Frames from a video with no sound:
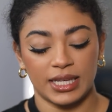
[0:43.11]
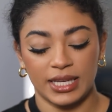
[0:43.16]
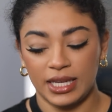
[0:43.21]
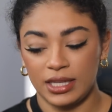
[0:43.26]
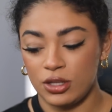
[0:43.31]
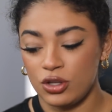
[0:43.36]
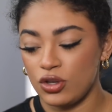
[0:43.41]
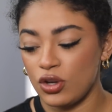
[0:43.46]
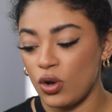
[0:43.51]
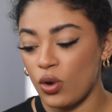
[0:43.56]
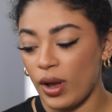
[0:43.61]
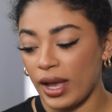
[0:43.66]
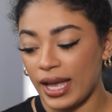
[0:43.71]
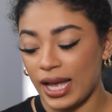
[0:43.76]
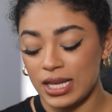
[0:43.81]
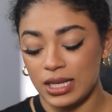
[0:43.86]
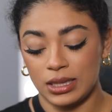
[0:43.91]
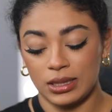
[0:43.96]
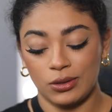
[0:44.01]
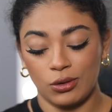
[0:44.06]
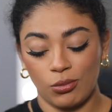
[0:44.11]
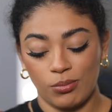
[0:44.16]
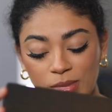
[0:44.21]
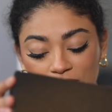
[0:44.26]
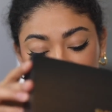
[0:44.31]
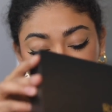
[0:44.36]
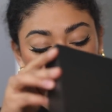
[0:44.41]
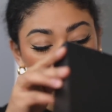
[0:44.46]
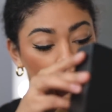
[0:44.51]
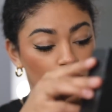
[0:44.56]
in. You know, I got a little bit
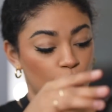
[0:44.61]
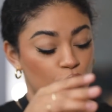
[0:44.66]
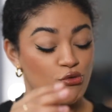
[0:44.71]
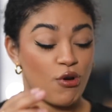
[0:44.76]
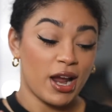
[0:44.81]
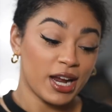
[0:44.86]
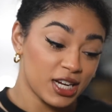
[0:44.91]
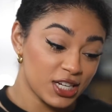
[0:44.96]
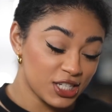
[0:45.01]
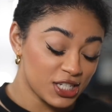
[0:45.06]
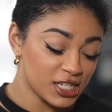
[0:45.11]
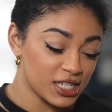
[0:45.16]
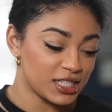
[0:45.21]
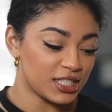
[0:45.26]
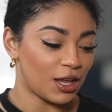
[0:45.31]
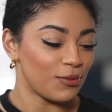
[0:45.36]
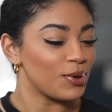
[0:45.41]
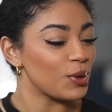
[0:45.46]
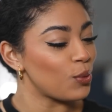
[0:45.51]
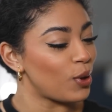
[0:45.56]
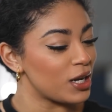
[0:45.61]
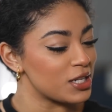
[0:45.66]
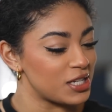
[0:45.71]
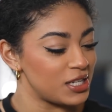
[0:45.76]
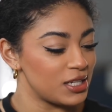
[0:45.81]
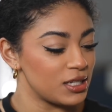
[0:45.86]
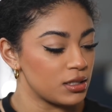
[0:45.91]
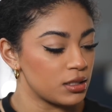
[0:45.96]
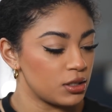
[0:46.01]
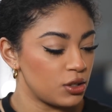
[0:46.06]
of directions. I've been
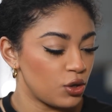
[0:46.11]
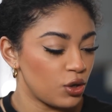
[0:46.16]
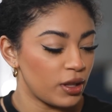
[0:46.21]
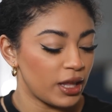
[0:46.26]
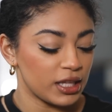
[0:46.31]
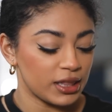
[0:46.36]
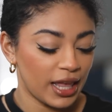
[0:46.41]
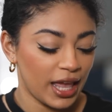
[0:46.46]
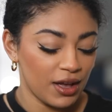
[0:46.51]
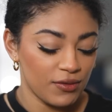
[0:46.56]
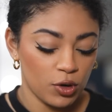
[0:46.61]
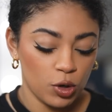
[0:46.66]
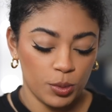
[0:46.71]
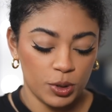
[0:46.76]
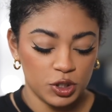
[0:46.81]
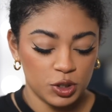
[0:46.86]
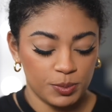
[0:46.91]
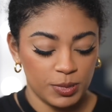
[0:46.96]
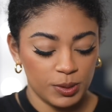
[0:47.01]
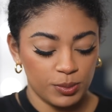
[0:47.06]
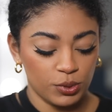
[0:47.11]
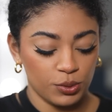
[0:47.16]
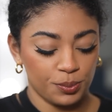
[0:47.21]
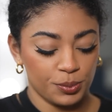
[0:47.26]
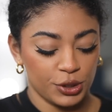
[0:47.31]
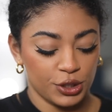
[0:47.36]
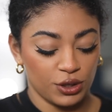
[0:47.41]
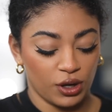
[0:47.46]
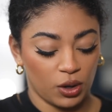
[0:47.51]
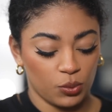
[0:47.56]
watching, you know, like they have a whole bunch of people
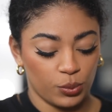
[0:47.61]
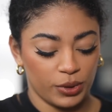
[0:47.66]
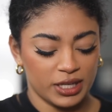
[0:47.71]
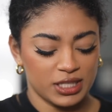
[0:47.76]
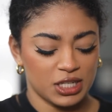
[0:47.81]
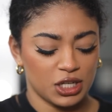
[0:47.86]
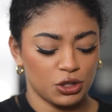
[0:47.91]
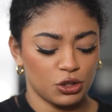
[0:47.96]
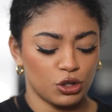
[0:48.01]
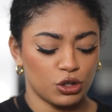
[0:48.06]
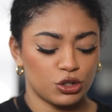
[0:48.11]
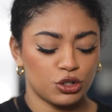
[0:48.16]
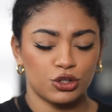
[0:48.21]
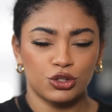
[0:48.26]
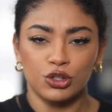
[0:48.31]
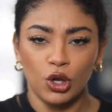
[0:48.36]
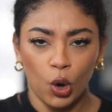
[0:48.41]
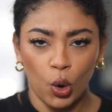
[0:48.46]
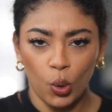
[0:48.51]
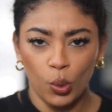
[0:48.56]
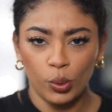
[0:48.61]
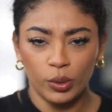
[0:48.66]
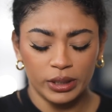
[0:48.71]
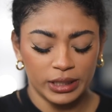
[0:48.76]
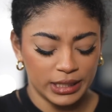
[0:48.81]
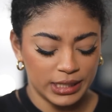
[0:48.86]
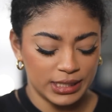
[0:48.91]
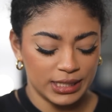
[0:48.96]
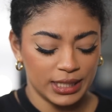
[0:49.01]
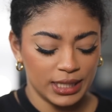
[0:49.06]
putting on wigs and it looks so
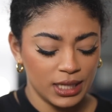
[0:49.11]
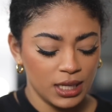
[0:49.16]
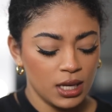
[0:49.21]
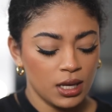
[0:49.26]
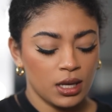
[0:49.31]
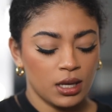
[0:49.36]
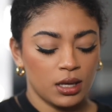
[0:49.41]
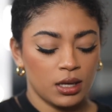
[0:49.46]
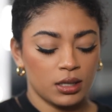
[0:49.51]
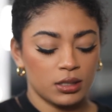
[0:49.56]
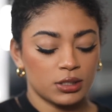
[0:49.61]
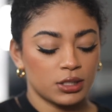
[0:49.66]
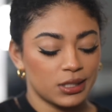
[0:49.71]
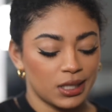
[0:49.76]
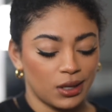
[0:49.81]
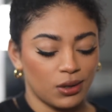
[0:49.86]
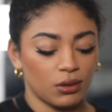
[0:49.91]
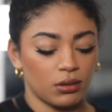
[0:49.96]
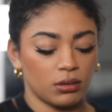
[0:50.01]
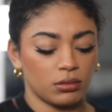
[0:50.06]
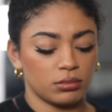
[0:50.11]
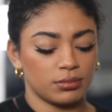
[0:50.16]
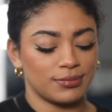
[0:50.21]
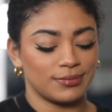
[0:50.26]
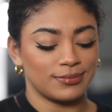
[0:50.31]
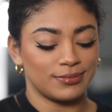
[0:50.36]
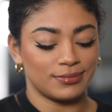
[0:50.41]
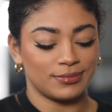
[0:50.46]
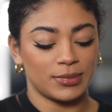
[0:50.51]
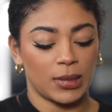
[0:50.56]
easy. So
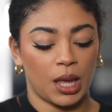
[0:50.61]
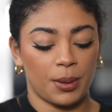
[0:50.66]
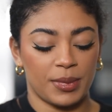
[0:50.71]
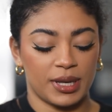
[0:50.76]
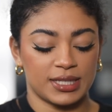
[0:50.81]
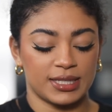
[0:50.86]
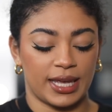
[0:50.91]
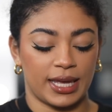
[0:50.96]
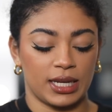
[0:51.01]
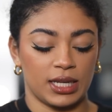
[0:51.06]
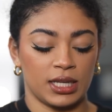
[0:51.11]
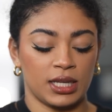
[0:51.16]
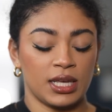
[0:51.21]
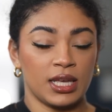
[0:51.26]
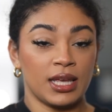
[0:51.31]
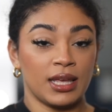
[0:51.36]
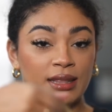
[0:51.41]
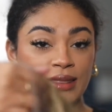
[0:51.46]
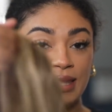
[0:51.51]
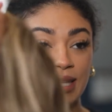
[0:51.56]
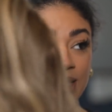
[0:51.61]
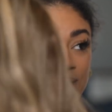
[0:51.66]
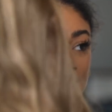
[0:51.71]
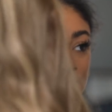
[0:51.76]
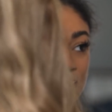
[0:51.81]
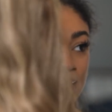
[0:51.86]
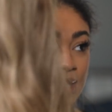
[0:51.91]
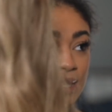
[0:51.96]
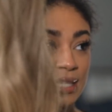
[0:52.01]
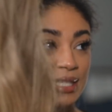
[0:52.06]
I'm excited.
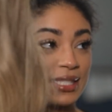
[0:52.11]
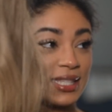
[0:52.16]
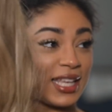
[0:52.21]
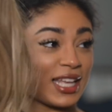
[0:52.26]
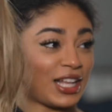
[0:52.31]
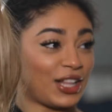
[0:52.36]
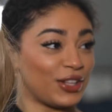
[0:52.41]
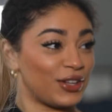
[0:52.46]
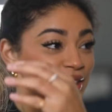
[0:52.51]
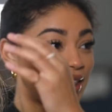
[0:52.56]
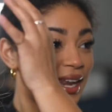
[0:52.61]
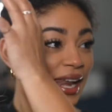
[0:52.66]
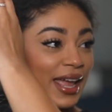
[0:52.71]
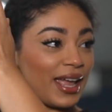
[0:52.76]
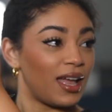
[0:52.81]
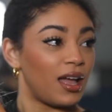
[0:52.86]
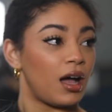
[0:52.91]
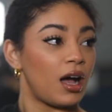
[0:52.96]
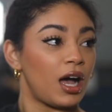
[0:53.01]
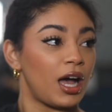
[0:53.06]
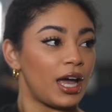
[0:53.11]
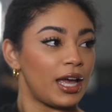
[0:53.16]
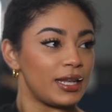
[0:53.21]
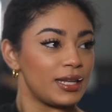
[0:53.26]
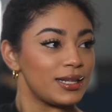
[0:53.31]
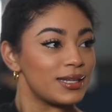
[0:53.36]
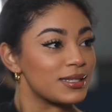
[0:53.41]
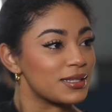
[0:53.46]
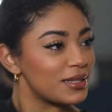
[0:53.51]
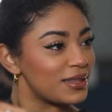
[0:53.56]
This is the color that I
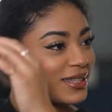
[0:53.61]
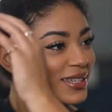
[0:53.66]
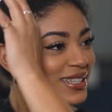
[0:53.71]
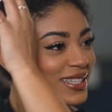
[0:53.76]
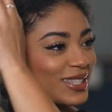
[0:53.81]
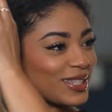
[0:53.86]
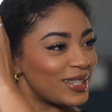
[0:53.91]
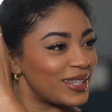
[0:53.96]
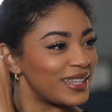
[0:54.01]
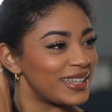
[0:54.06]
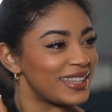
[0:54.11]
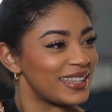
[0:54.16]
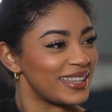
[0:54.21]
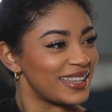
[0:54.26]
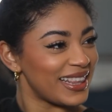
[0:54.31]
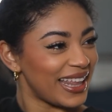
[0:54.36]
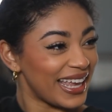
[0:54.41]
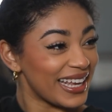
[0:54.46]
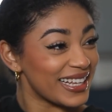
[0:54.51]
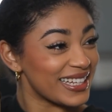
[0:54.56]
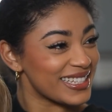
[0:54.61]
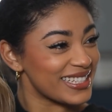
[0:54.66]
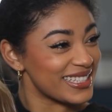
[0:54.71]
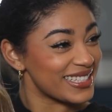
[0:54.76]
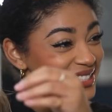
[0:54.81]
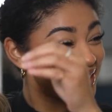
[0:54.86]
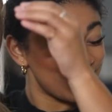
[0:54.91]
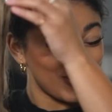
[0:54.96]
got. Isn't this like just